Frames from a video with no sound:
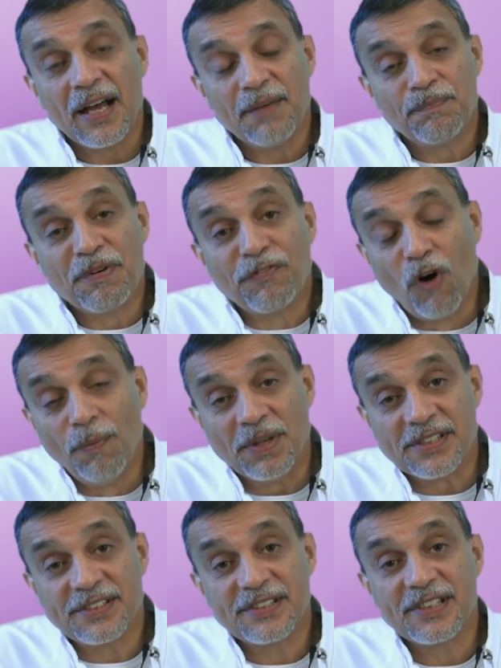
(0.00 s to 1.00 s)

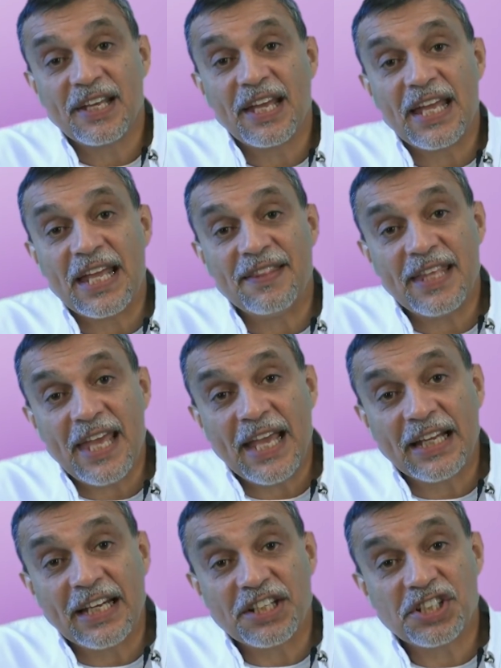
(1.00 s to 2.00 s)
performance in the
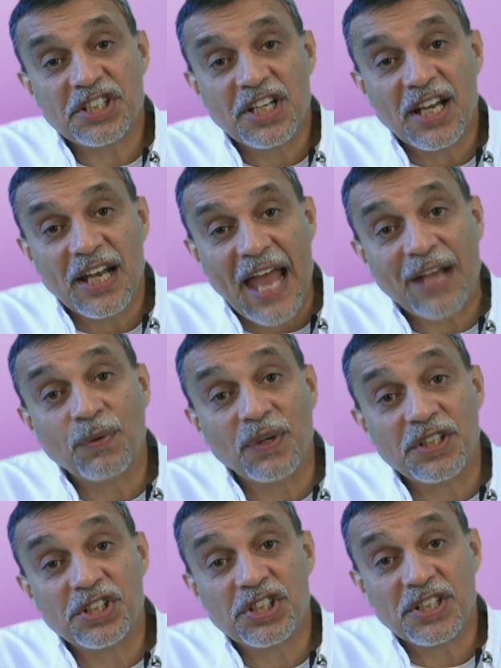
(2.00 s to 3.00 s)
English
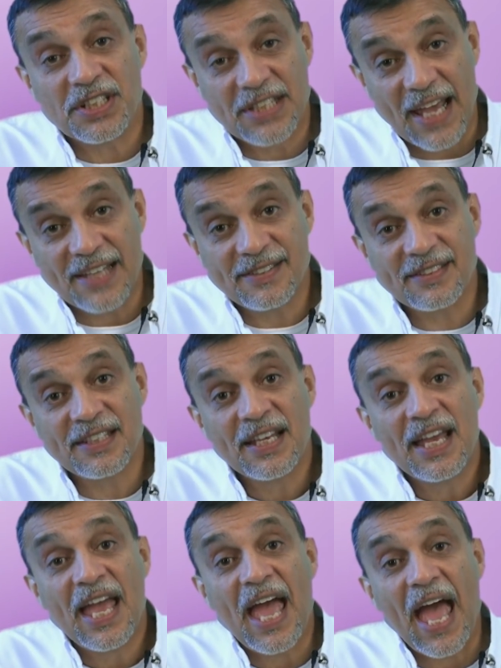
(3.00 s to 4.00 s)
language test
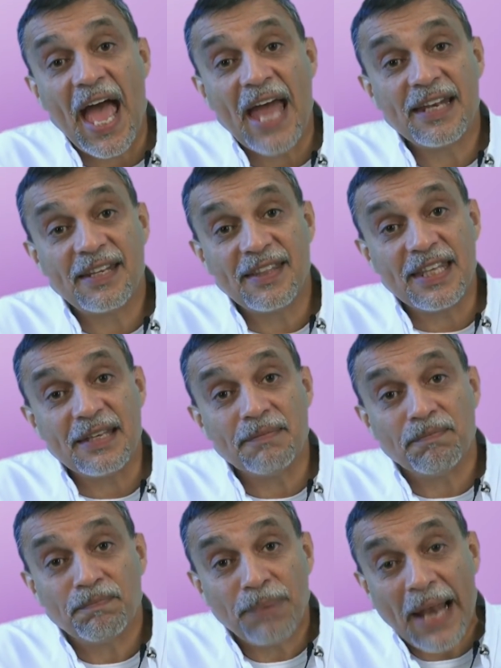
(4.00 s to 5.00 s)
and the
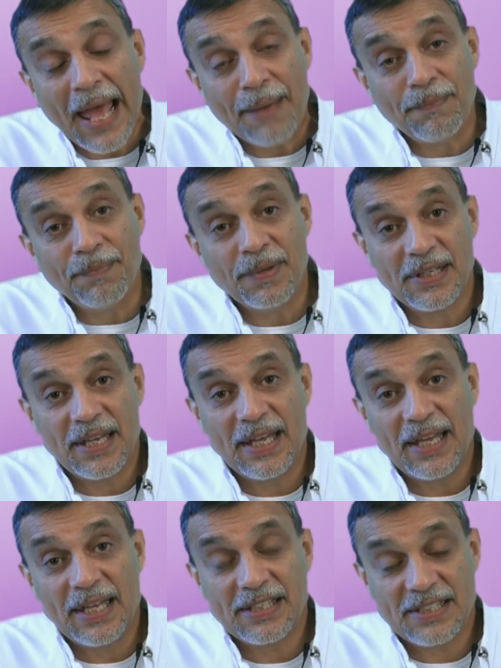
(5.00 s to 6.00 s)
PLAB
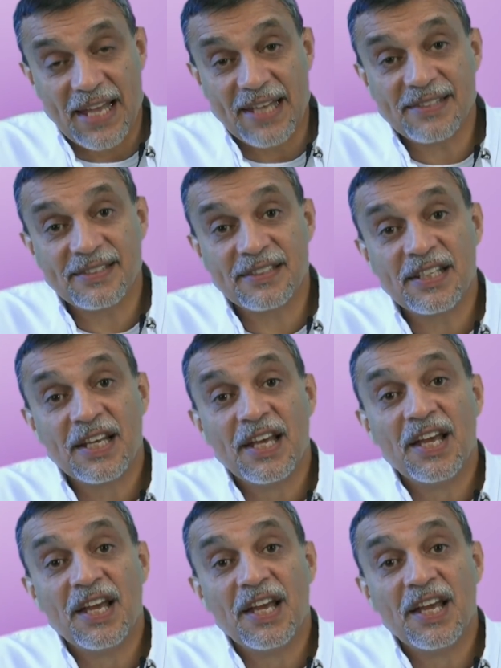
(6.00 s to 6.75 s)
test,